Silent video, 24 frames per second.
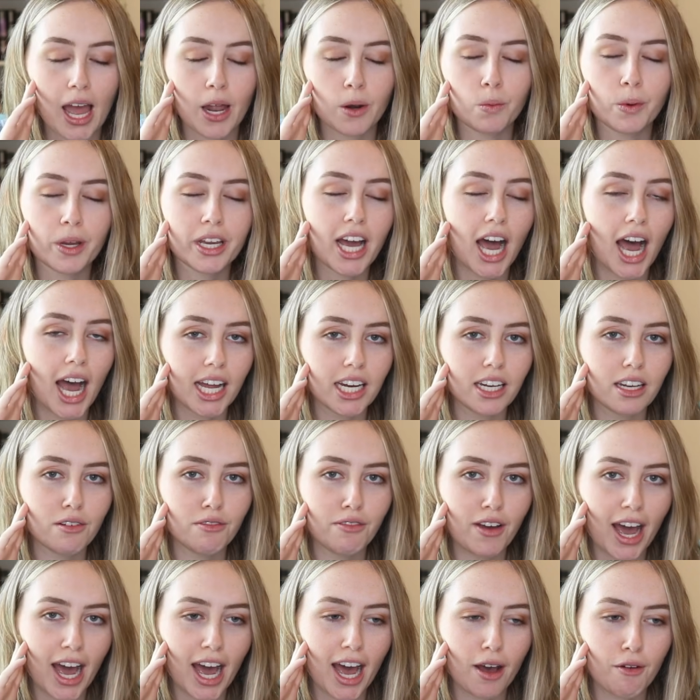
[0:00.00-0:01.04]
And we kind
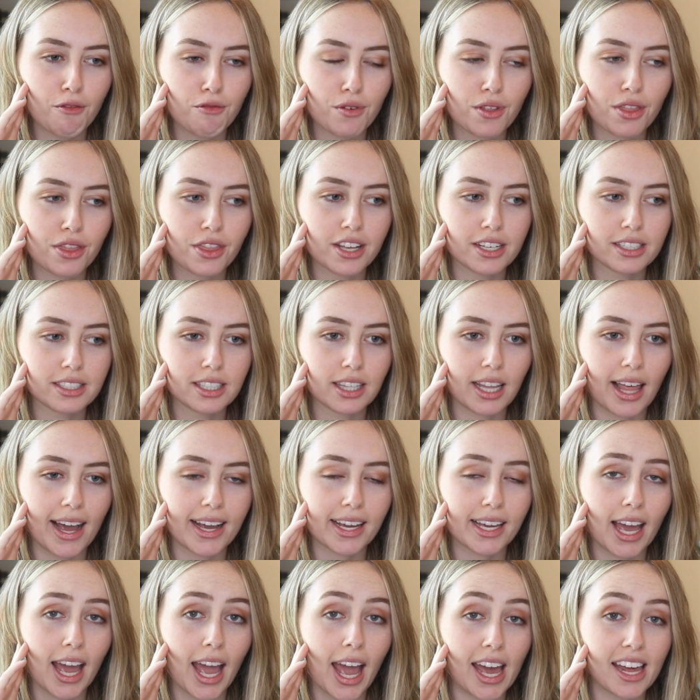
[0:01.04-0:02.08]
of have this
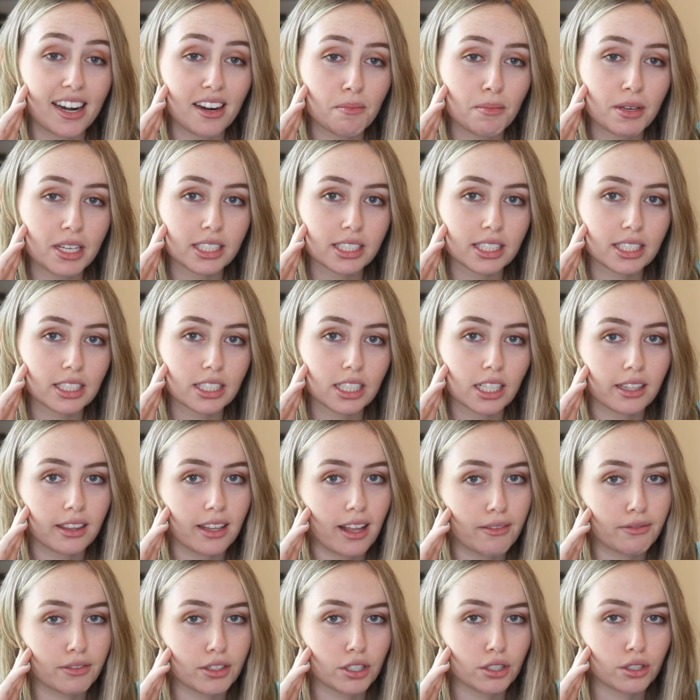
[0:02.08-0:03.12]
like enemies to
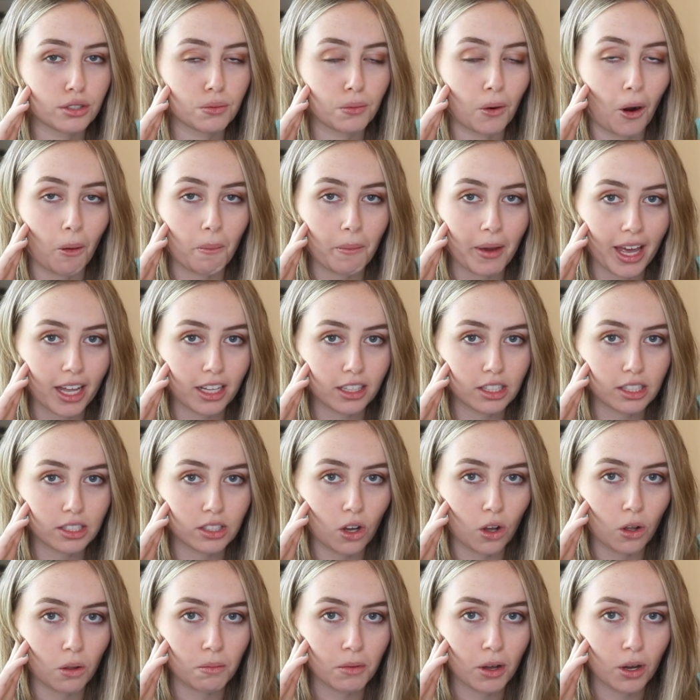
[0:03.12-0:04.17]
lovers romance
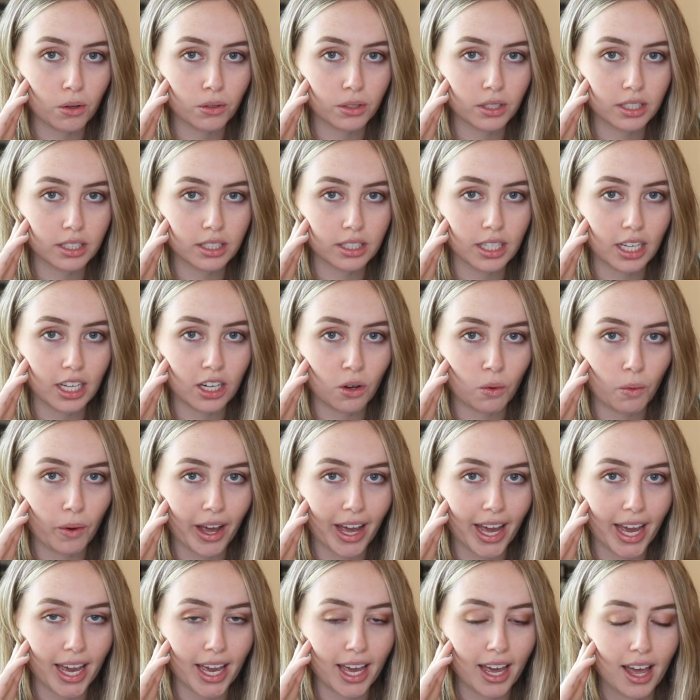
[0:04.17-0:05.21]
almost in a
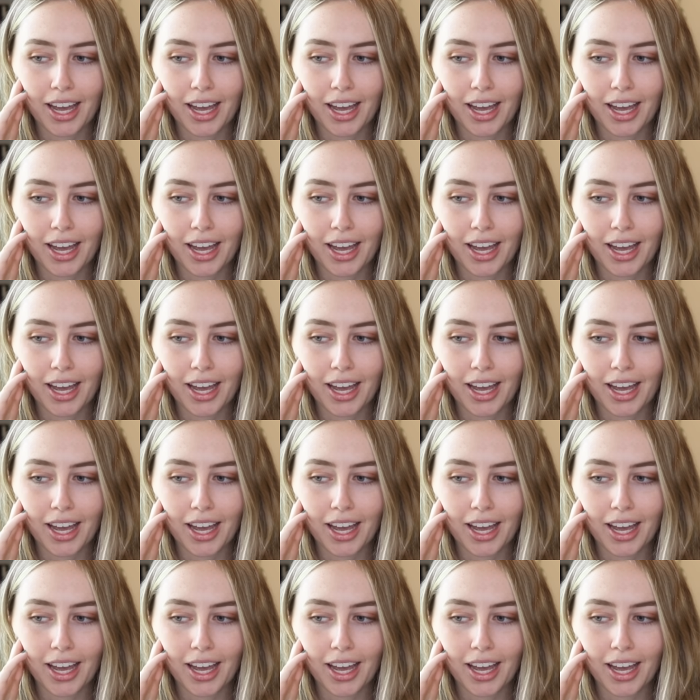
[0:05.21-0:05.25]
way.